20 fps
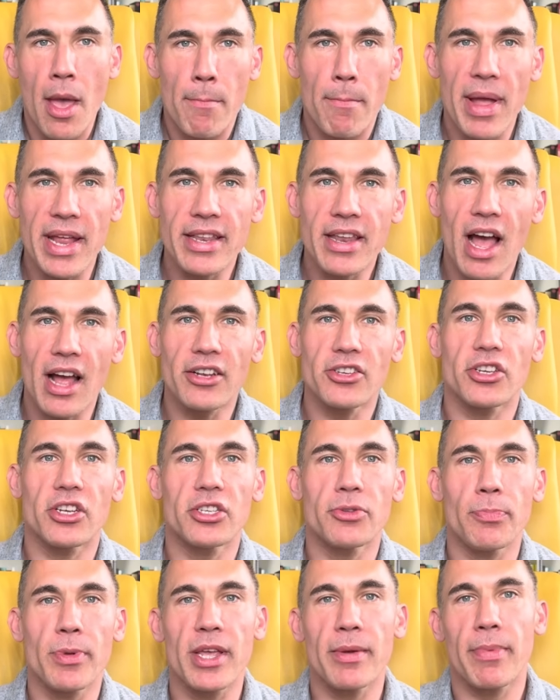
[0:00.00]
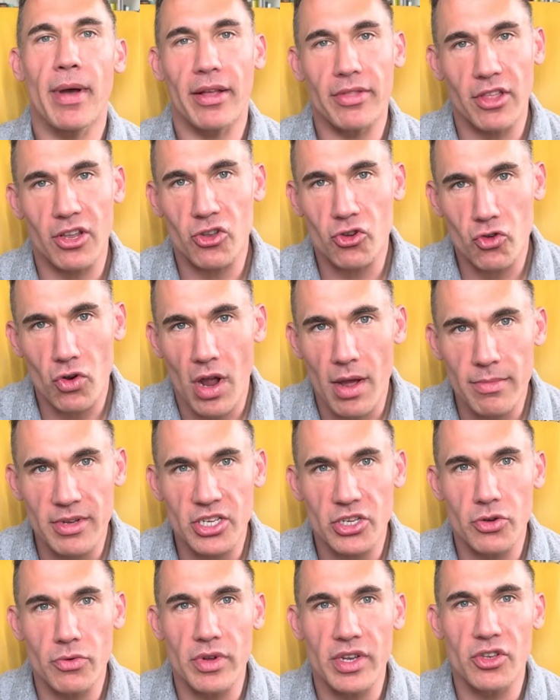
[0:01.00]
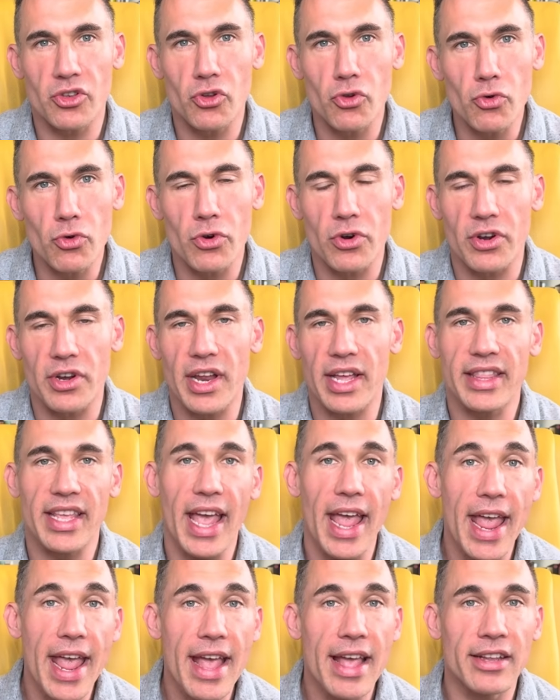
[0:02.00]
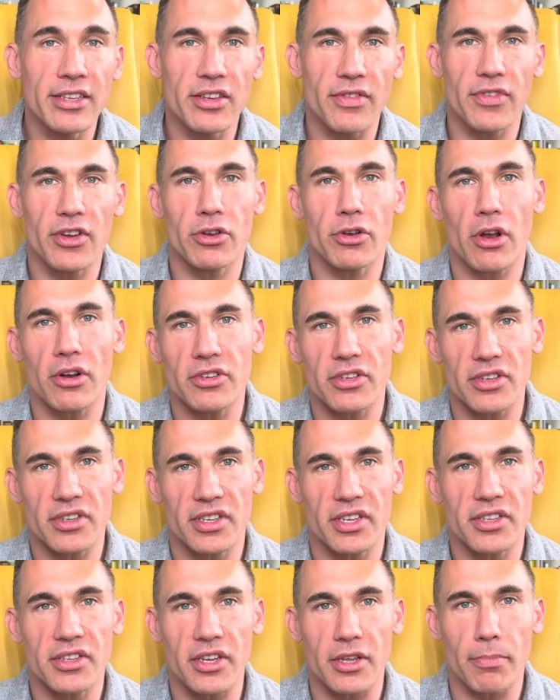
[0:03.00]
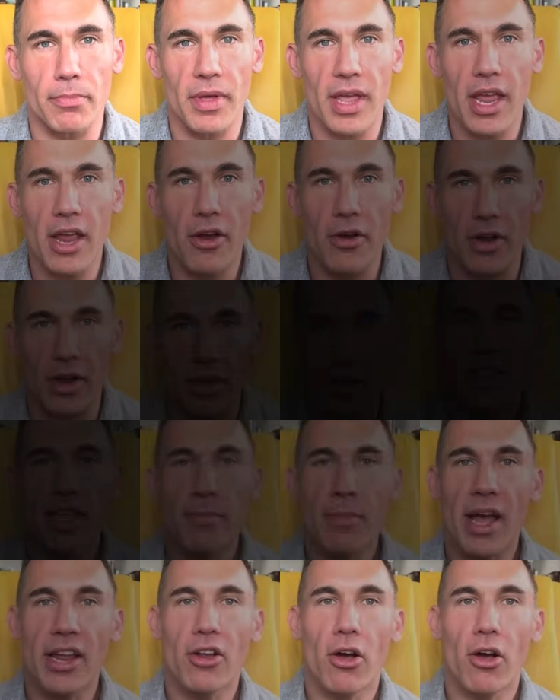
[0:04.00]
may not just be about the traumas you endured at the hands of your narcissistic parent. They might